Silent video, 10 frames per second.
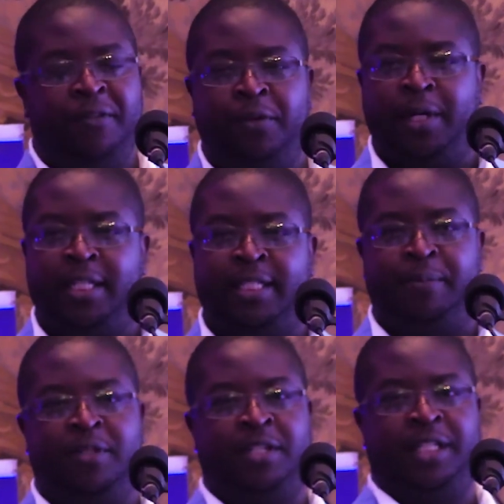of our
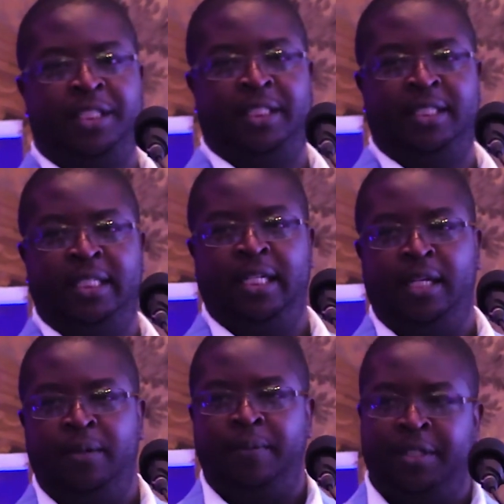demonstrations,
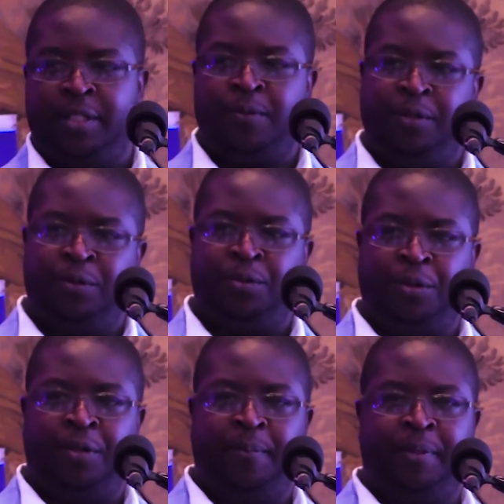we're just going to show
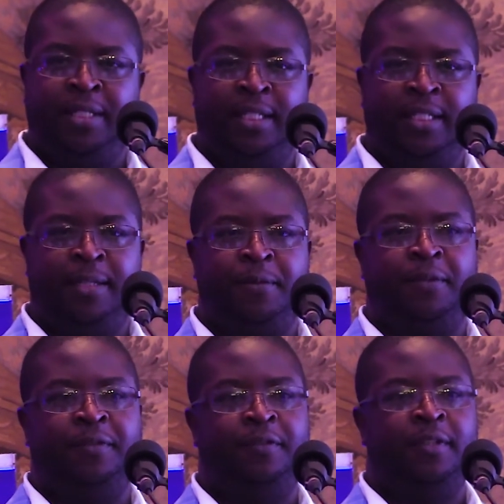you a bit in terms
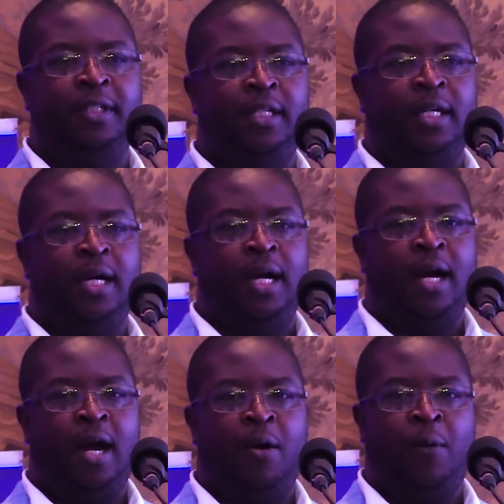of
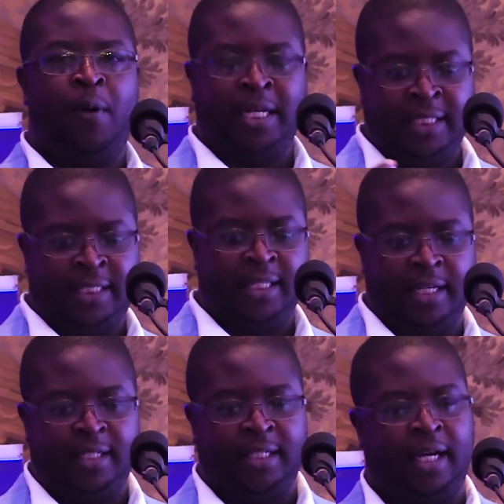what is
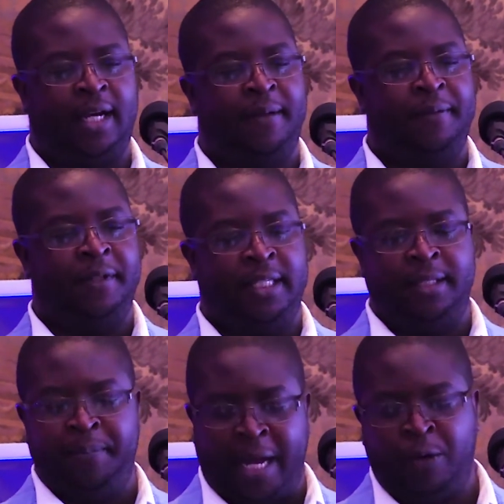it that
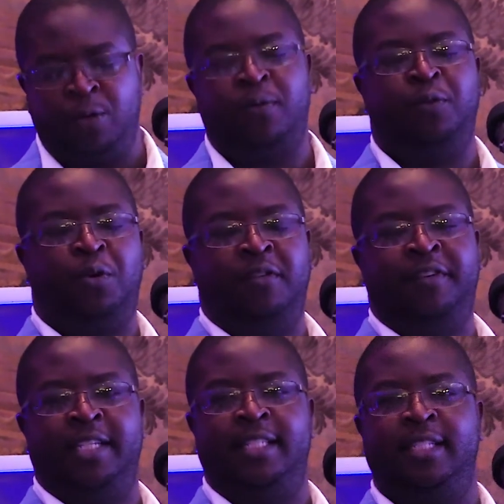Microsoft
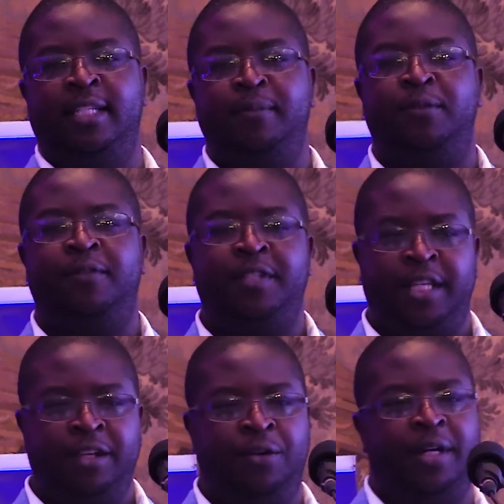offers in terms of
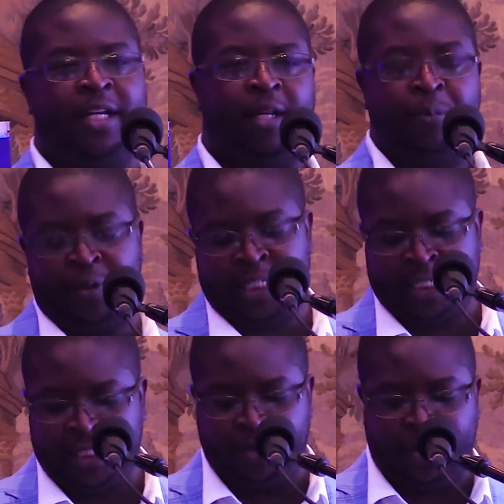securing and
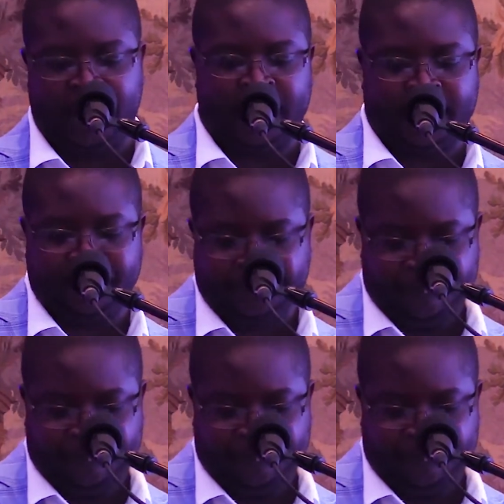protecting your data.